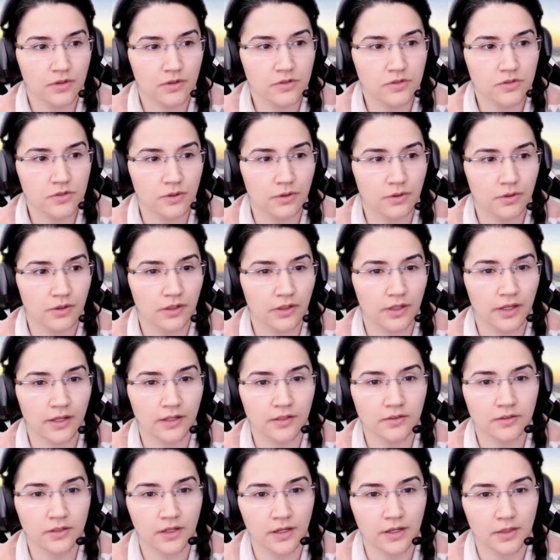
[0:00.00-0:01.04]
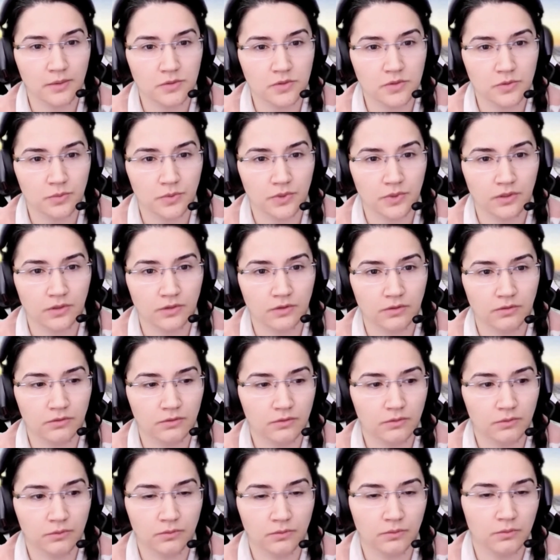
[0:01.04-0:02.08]
So a lot of times when
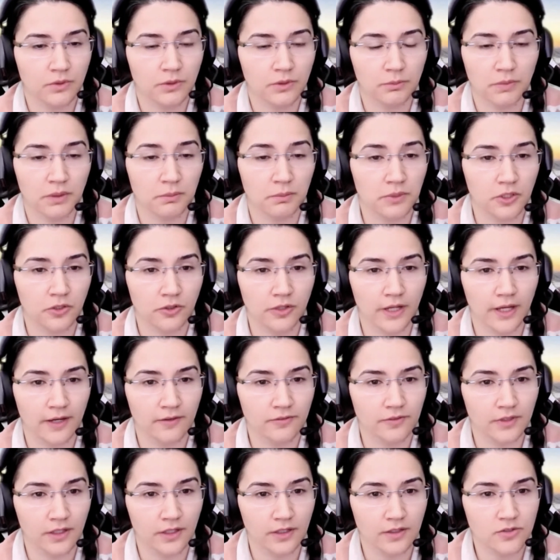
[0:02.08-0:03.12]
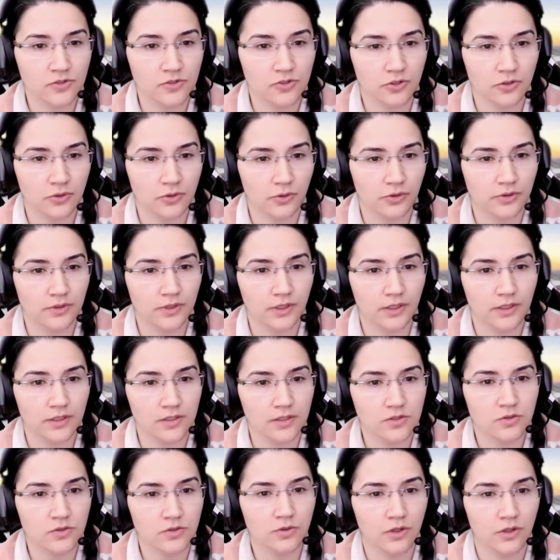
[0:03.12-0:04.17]
we maybe don't have the answer, it will take
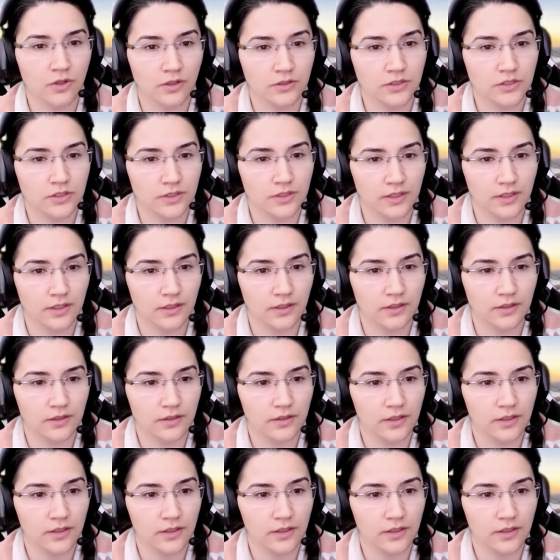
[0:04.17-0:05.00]
us too long to dig.